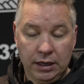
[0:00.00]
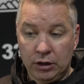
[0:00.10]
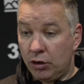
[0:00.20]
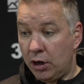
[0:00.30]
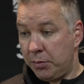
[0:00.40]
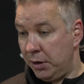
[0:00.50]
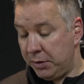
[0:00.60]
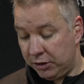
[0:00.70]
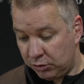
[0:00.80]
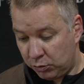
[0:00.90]
I don't know how many
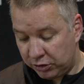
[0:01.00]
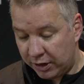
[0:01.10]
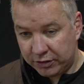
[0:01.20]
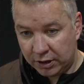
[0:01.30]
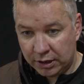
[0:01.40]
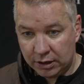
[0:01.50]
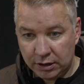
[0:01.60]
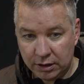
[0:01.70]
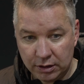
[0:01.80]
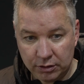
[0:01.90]
minutes it was after the...
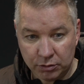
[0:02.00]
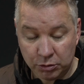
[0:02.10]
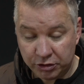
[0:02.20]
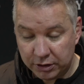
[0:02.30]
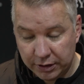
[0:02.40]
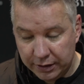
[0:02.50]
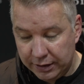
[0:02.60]
two, yeah. Was it?